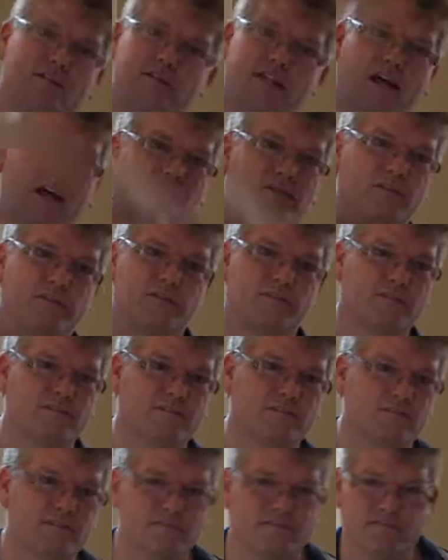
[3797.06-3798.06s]
and have it,
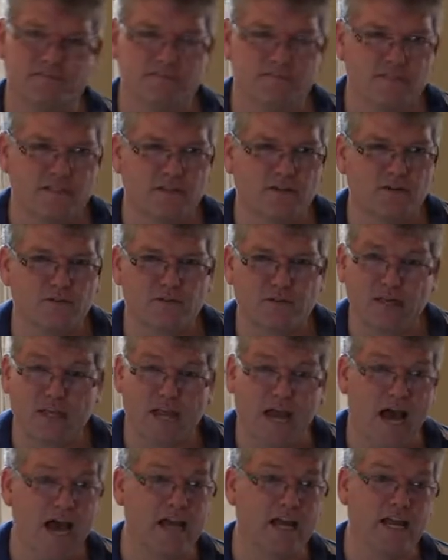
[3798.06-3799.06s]
you know,
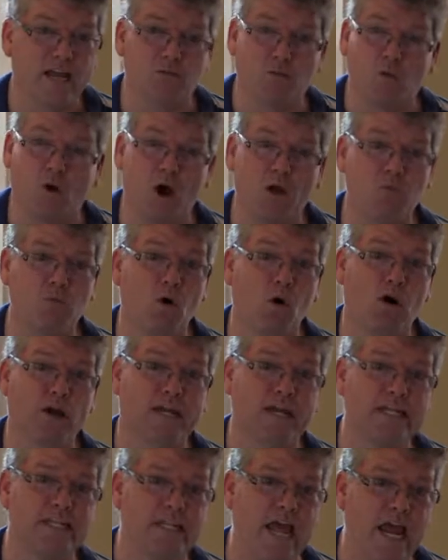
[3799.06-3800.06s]
think I, one more
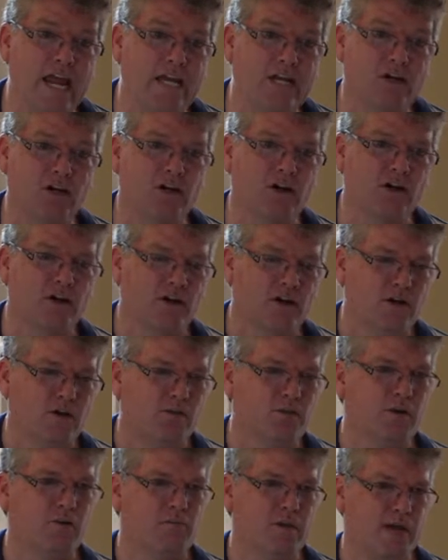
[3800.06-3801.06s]
container
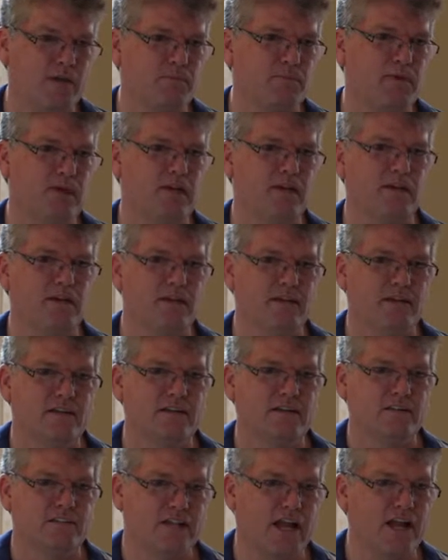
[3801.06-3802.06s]
will make me
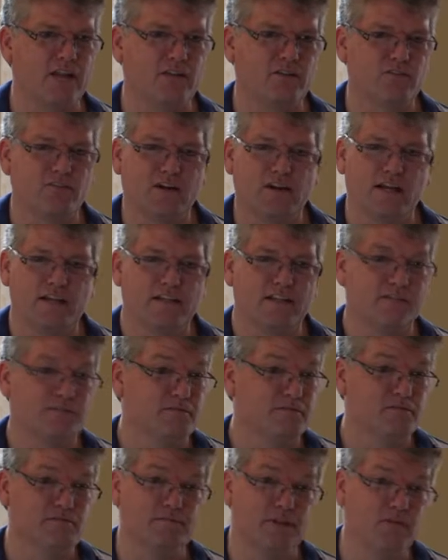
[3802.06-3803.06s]
satisfied.
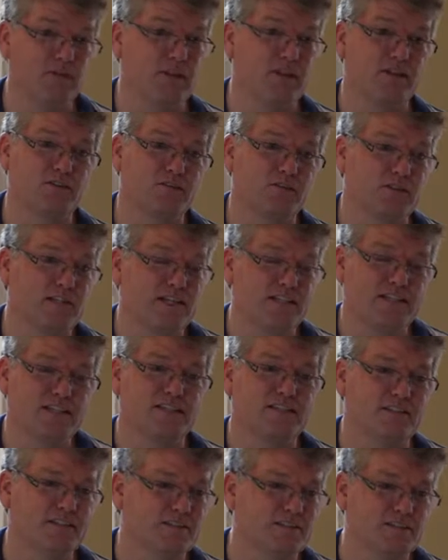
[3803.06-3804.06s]
And maybe that's what they
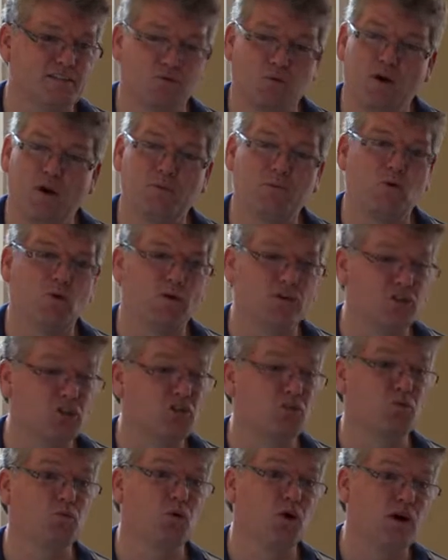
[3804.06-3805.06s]
did. Just one more,
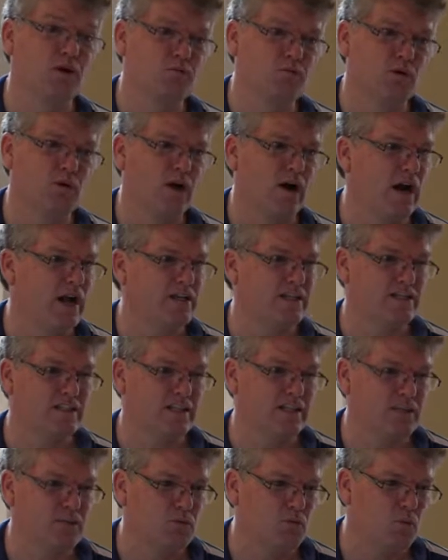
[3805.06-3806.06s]
just one more. I
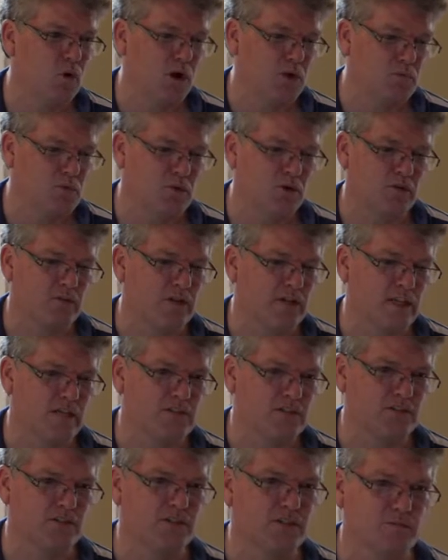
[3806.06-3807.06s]
just need one more
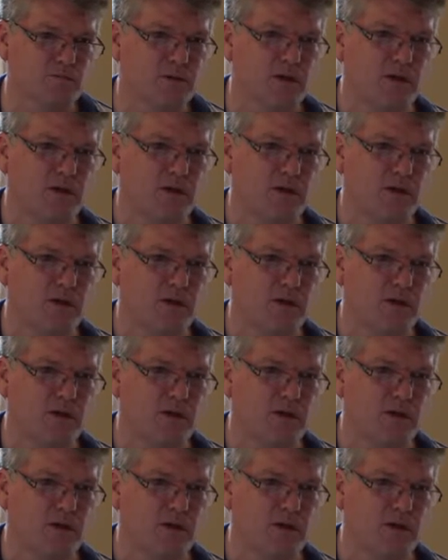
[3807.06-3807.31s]
relationship.